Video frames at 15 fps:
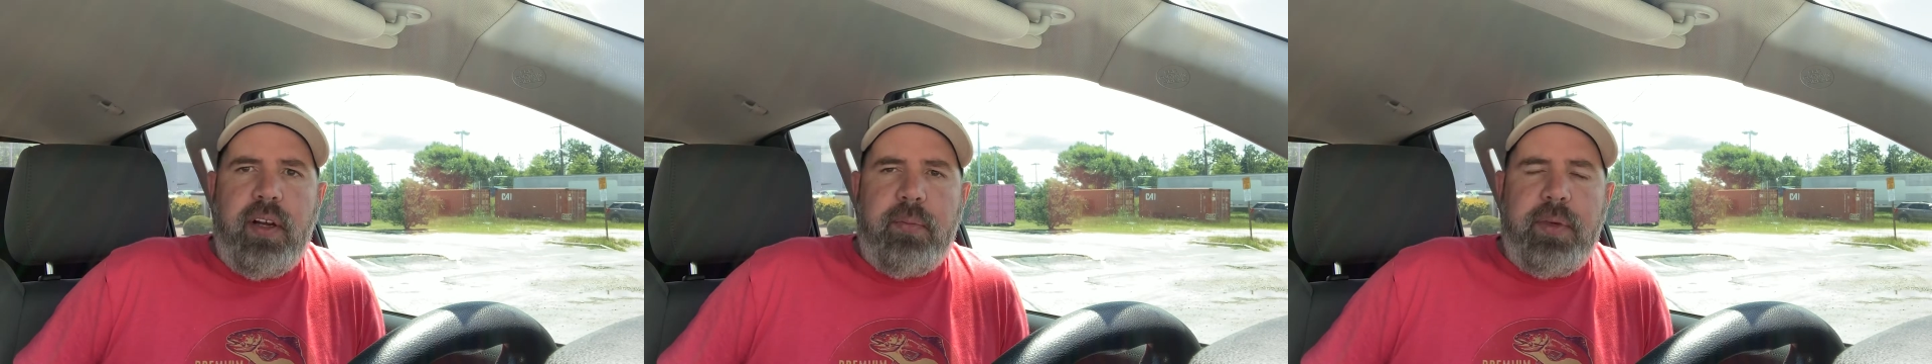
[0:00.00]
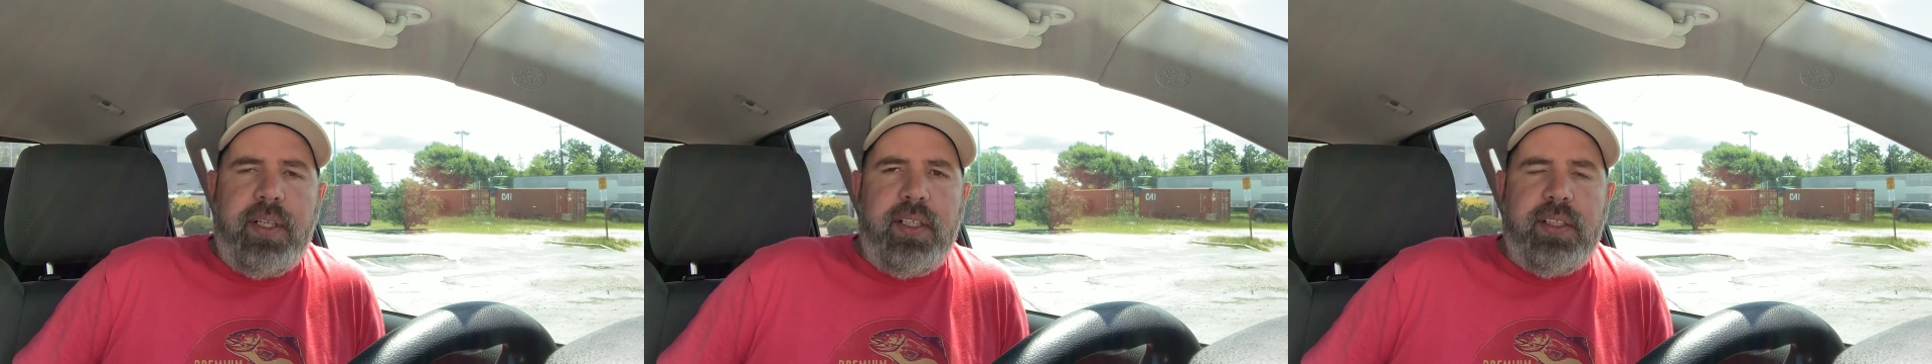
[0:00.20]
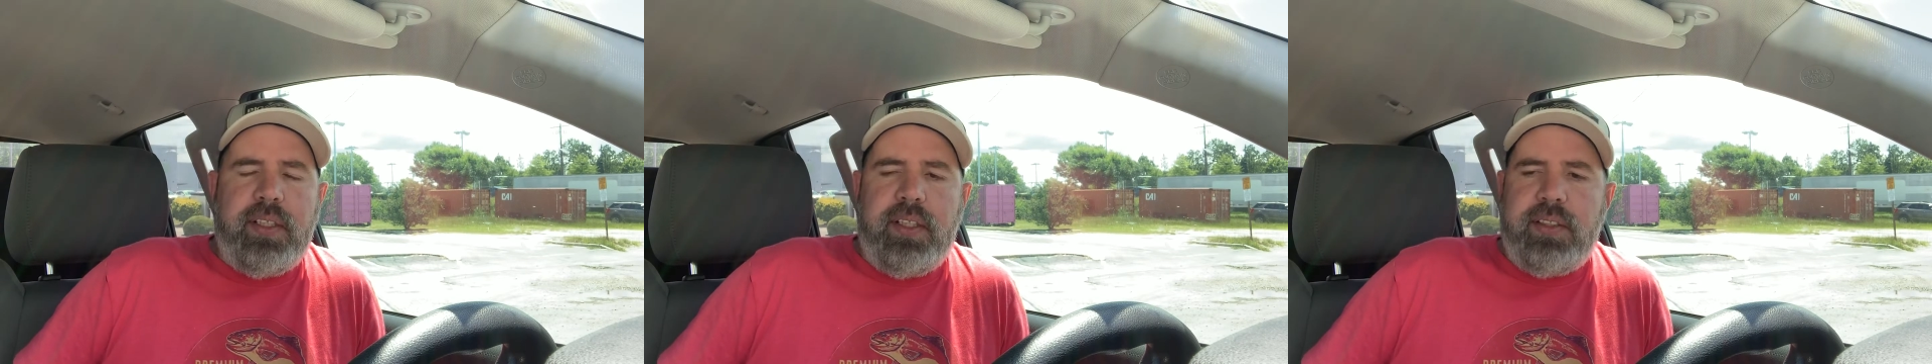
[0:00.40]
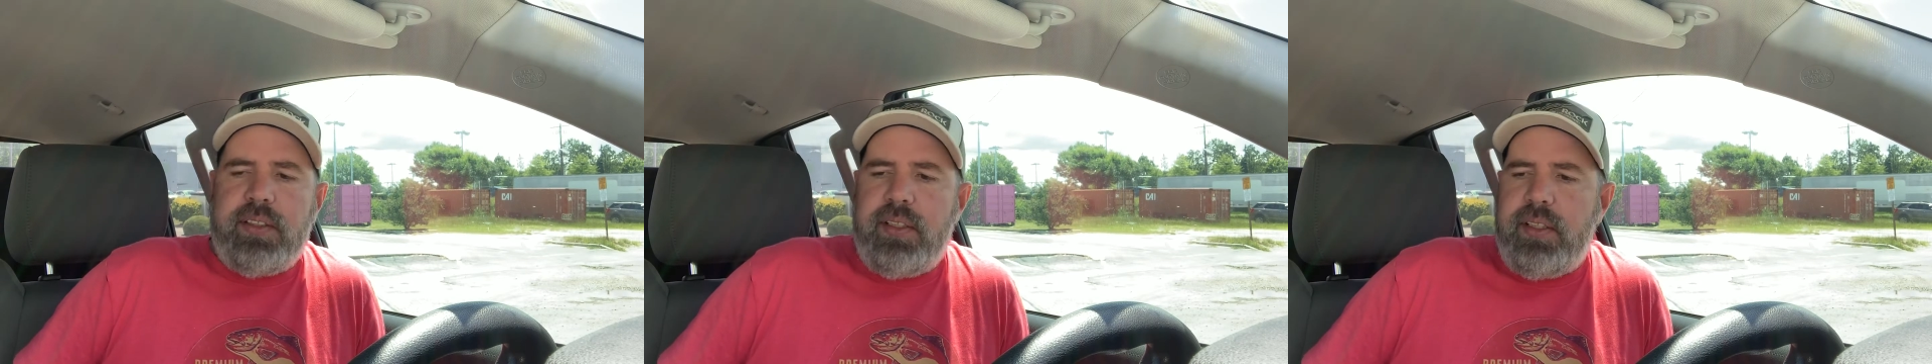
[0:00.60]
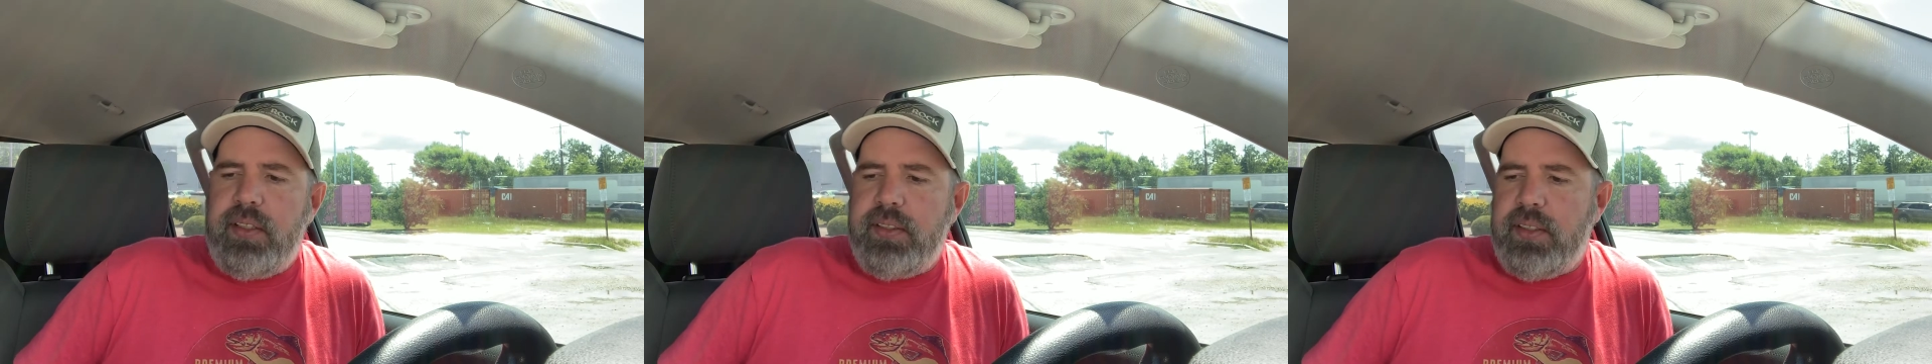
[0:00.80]
I mean, it's
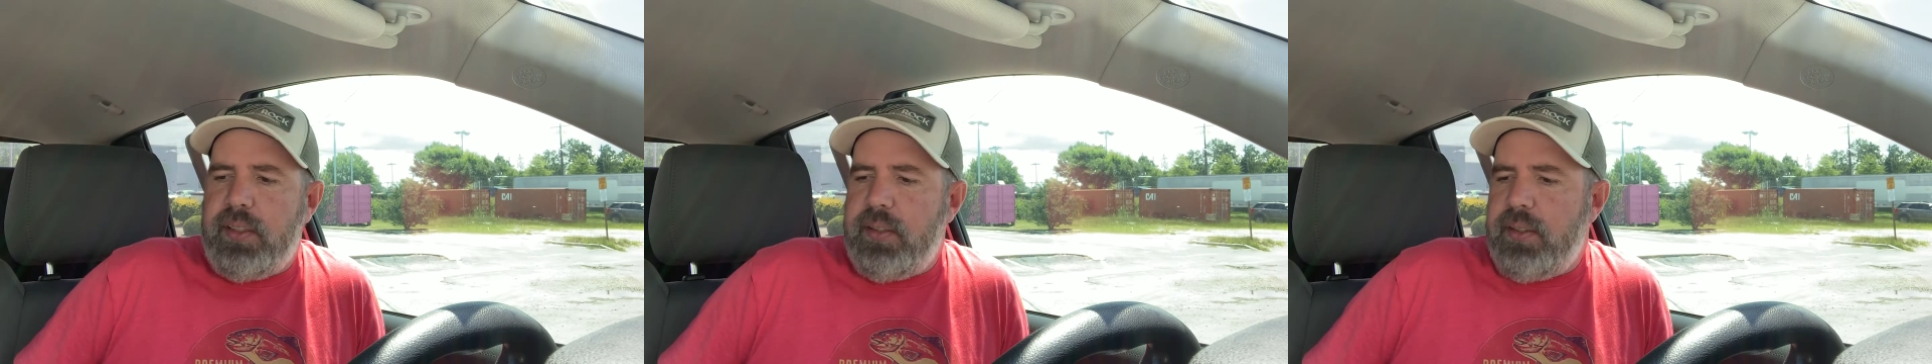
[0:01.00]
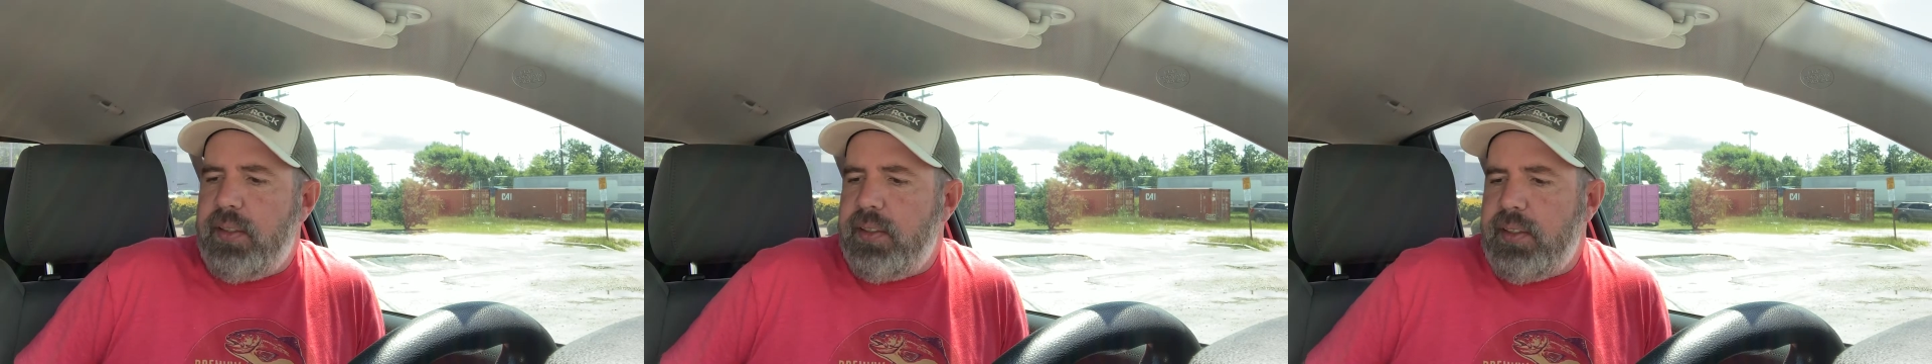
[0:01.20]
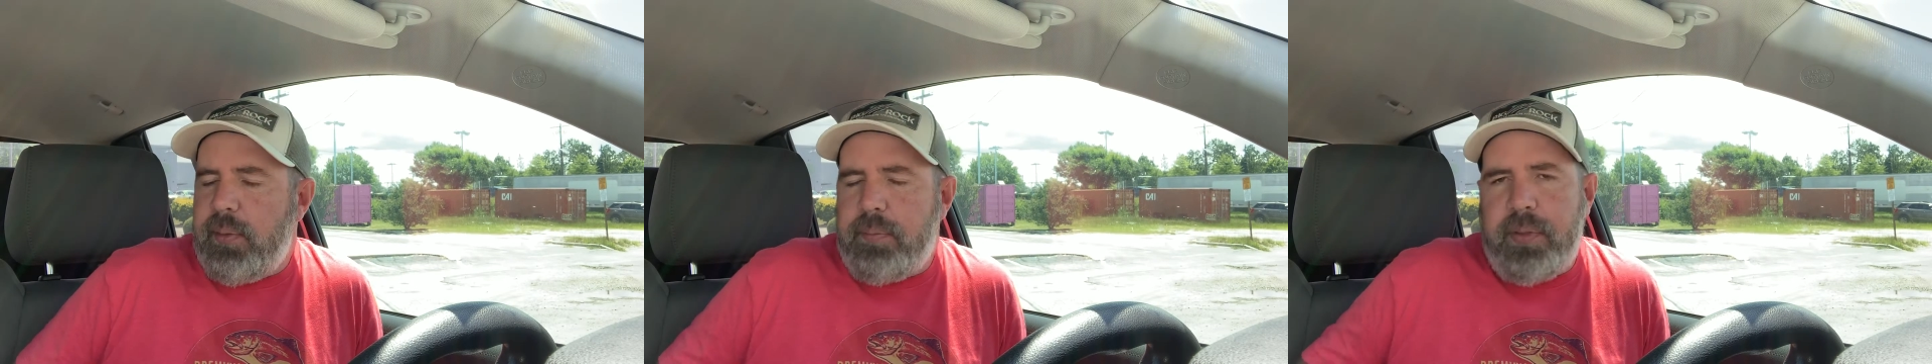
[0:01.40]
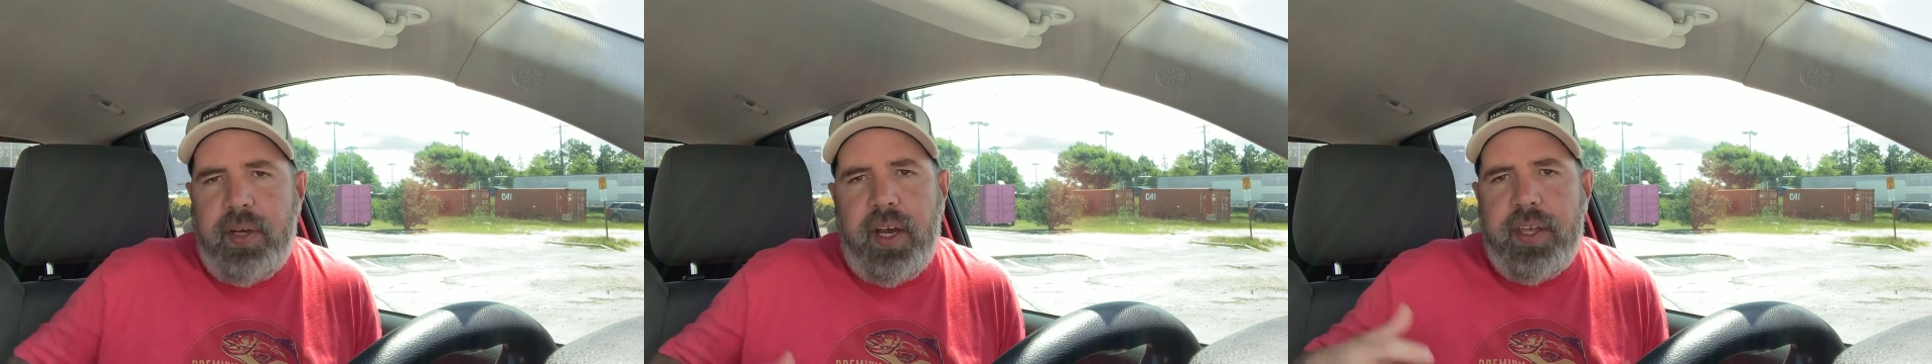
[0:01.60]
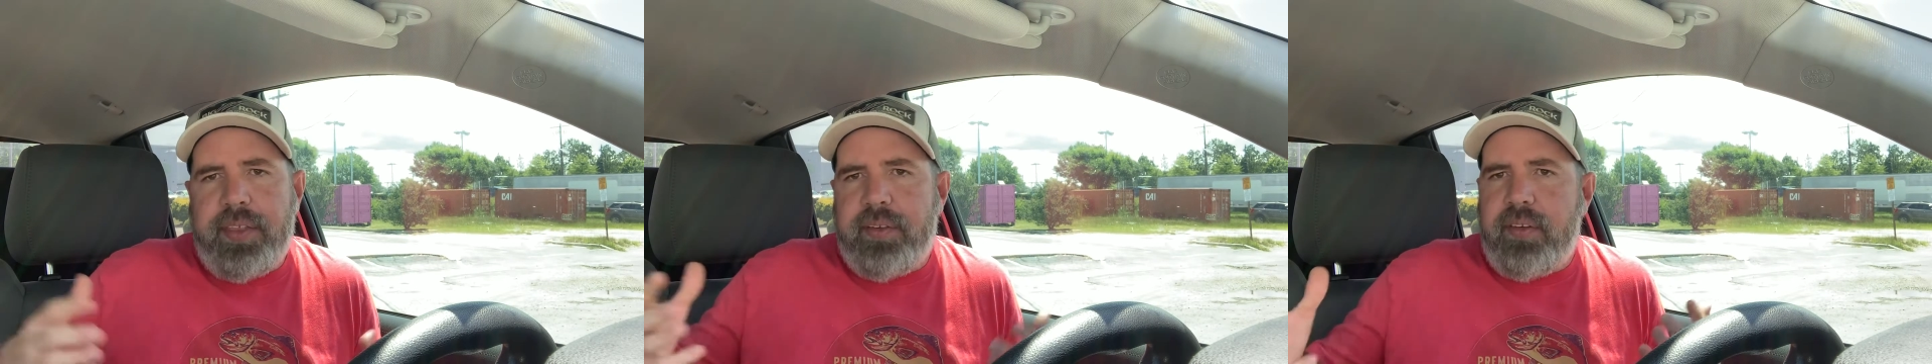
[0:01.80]
a it's a it's a
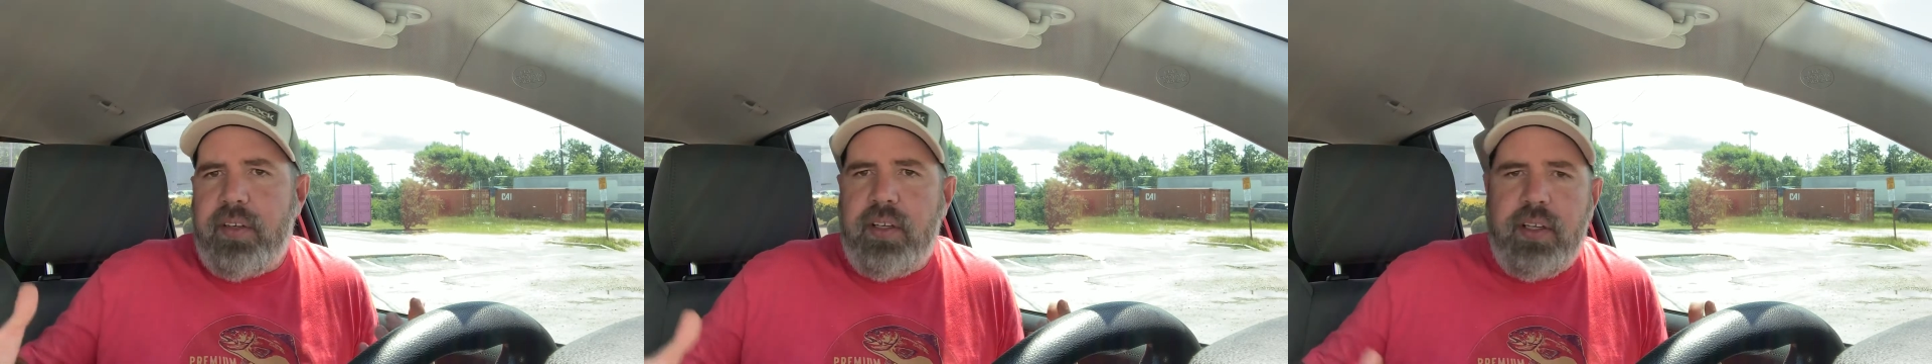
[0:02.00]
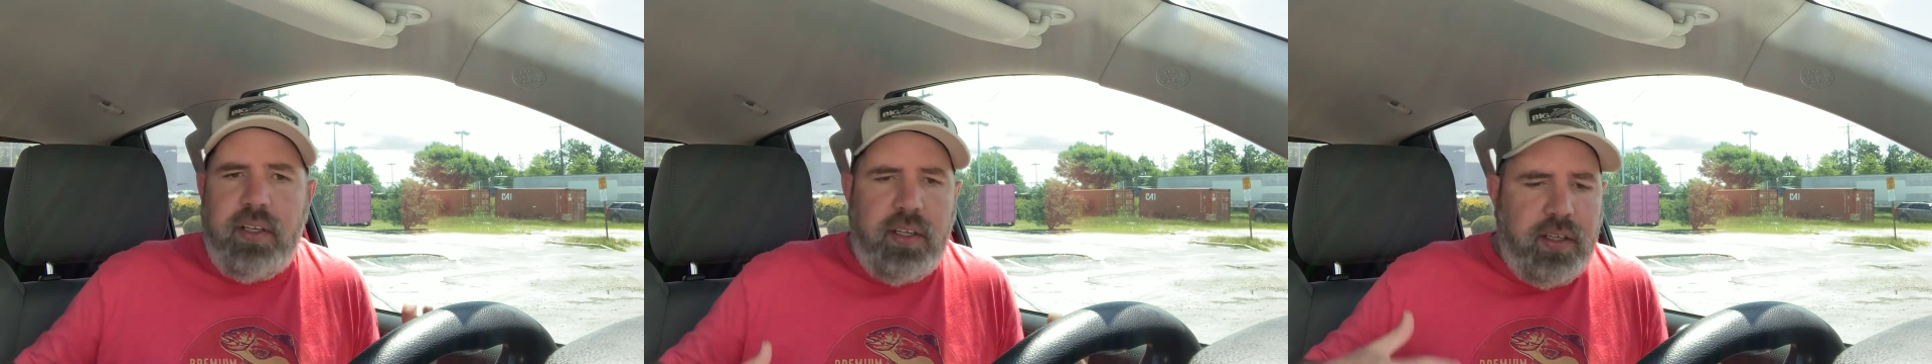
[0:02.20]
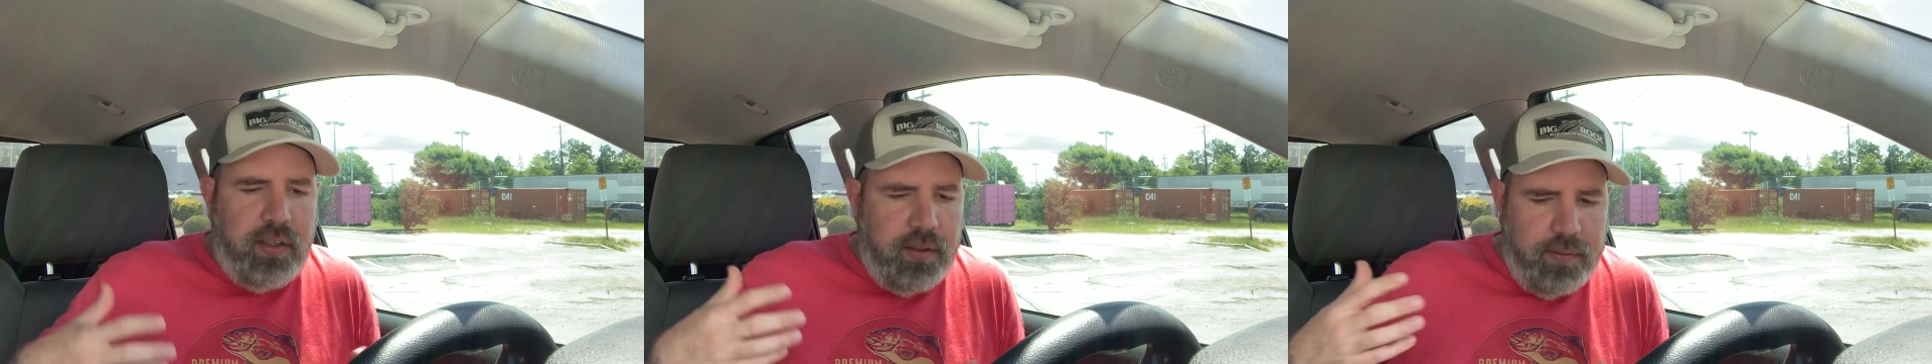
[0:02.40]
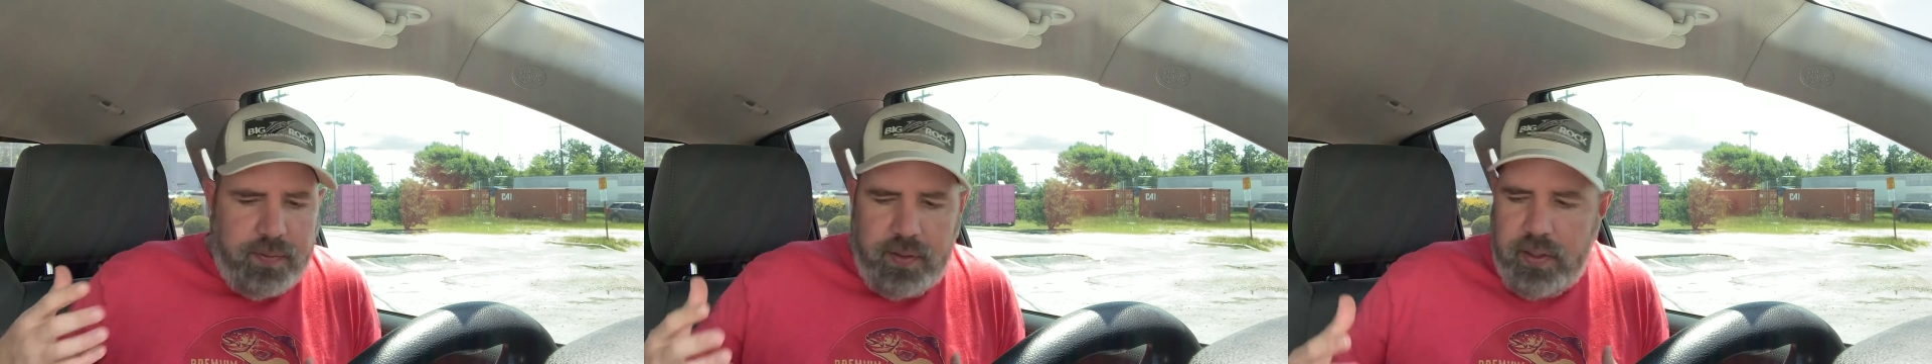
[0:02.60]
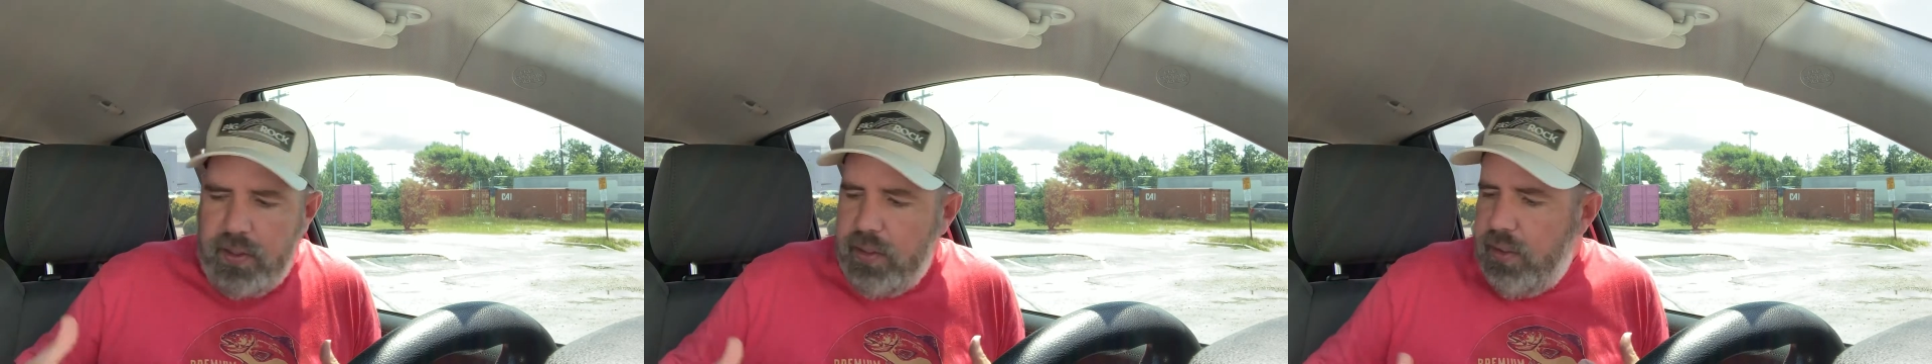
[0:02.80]
plethora of